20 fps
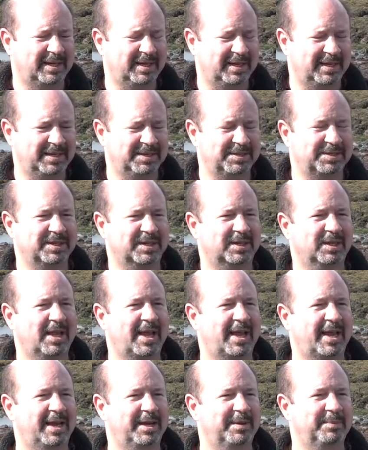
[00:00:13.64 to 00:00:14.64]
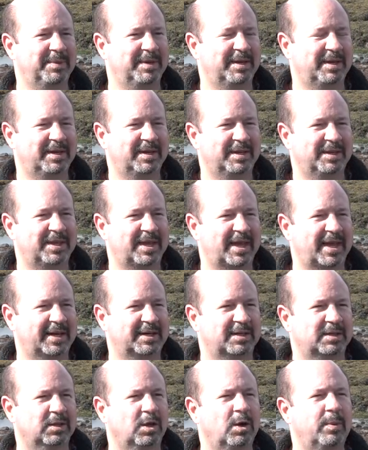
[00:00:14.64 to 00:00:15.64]
is the claim
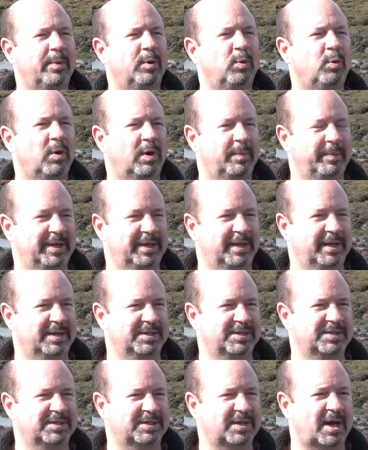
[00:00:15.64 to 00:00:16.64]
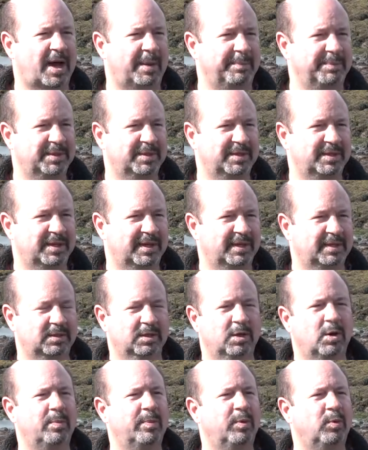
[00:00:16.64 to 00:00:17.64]
that global warming has stopped, that
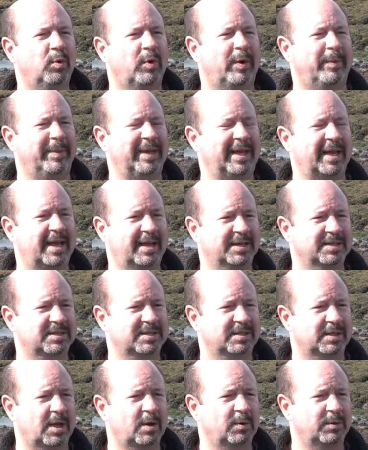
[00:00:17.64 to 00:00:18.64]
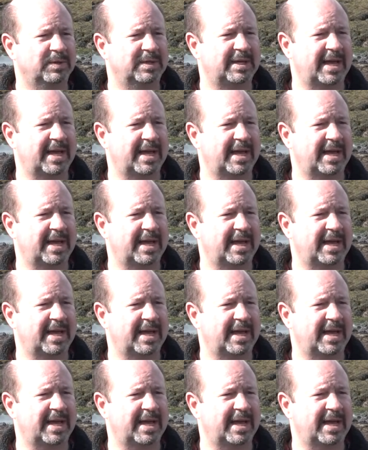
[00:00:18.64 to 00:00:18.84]
global warming has slowed